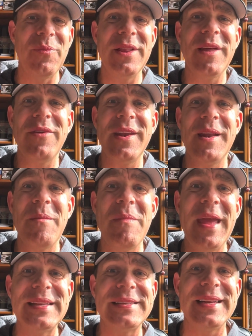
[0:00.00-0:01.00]
We live in an
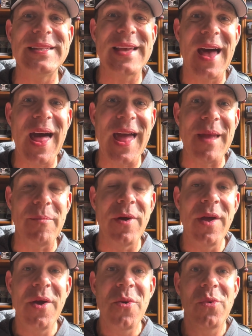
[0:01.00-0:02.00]
amazing time
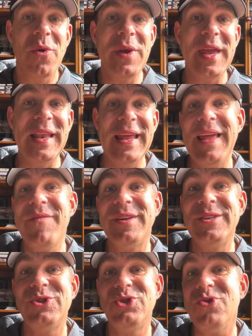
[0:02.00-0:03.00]
where we can
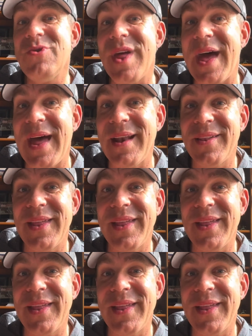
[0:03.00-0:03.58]
even do that.